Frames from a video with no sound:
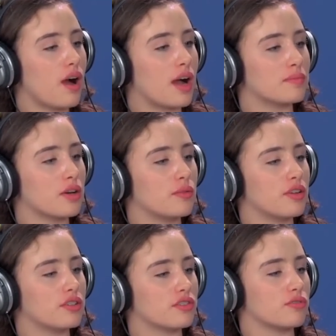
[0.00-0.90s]
I'm
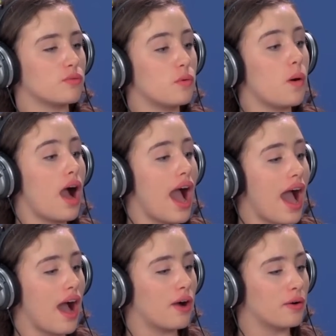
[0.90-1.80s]
going this.
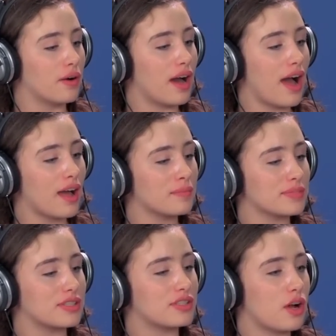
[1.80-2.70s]
Wow! I'm
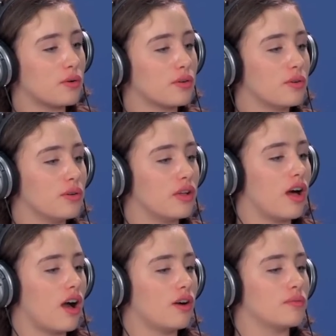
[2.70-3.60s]
so cool.
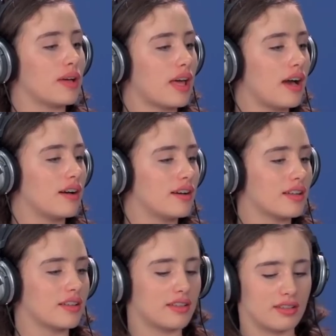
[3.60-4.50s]
Oh my god.
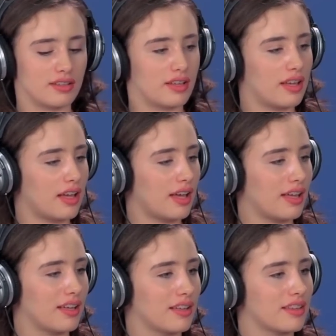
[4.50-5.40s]

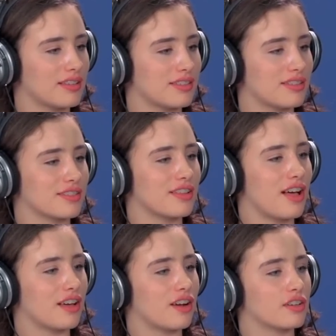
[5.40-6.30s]
This is
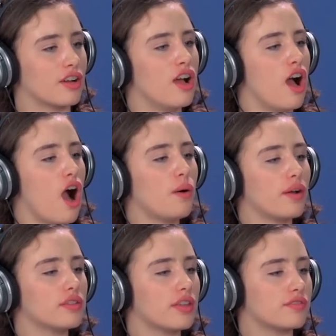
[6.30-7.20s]
water.
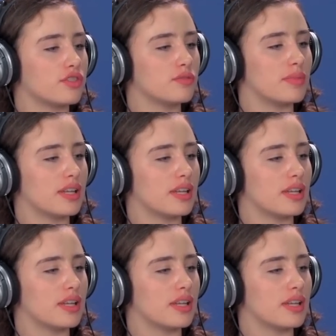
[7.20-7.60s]
Oh, aliens.